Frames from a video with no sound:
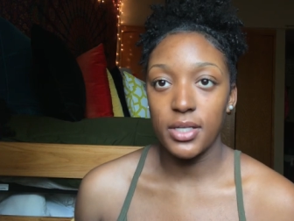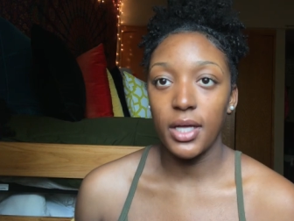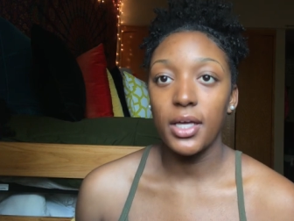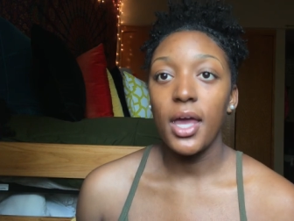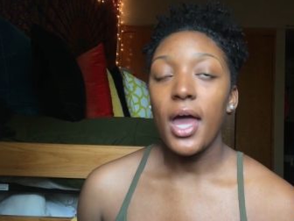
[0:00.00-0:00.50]
Like,
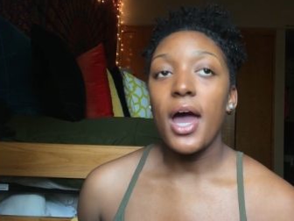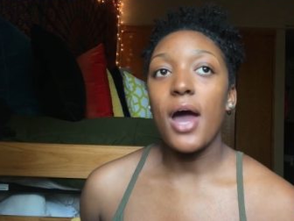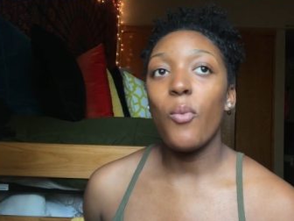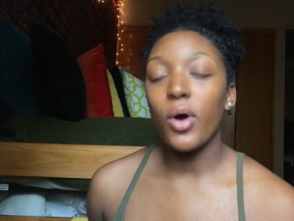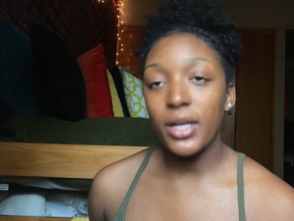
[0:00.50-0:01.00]
I
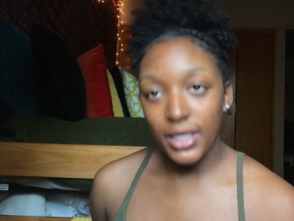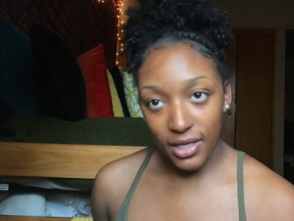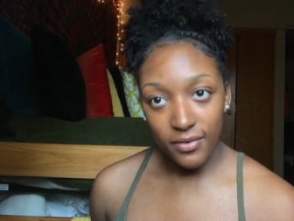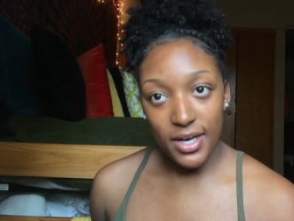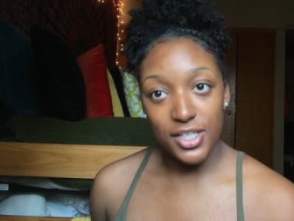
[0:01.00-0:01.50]
want to
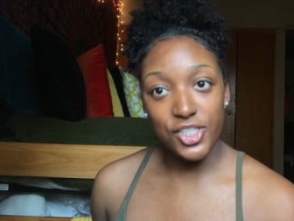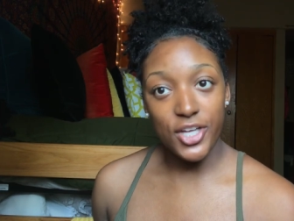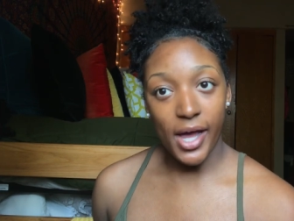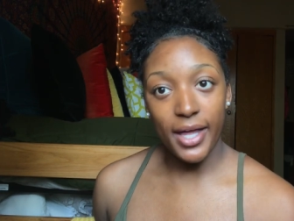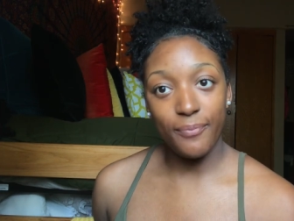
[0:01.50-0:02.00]
give it a
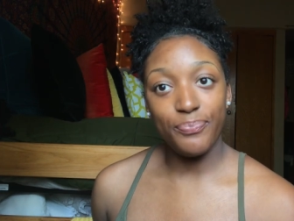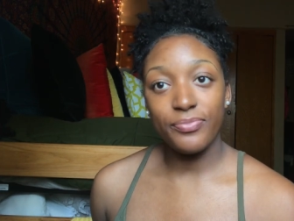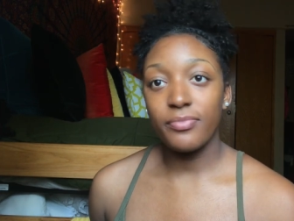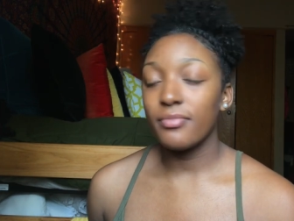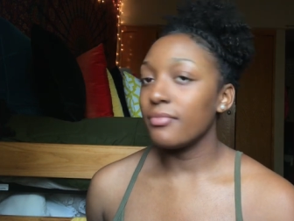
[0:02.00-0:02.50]
shot.
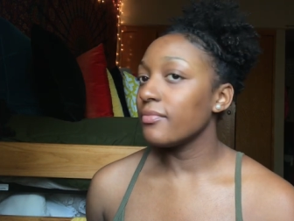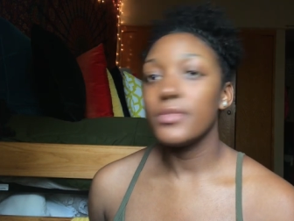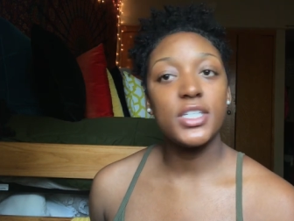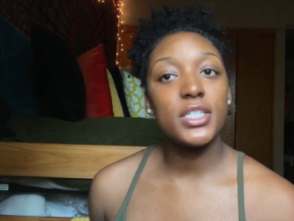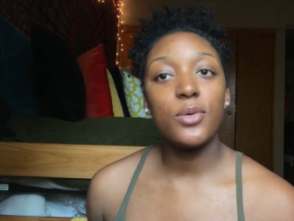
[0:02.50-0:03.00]
It
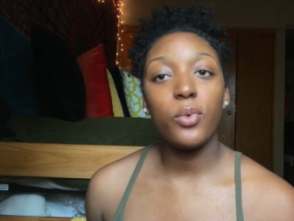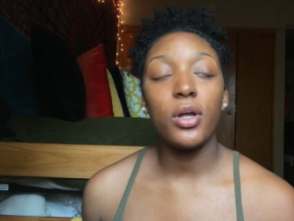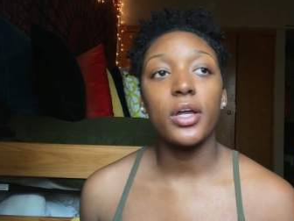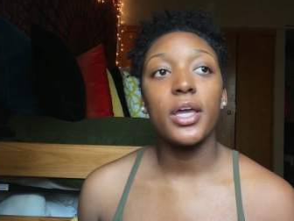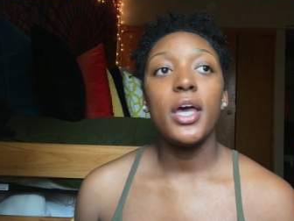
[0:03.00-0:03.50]
just didn't
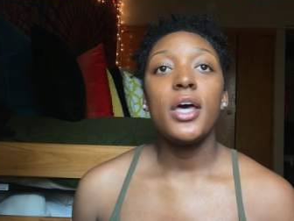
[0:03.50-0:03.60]
work.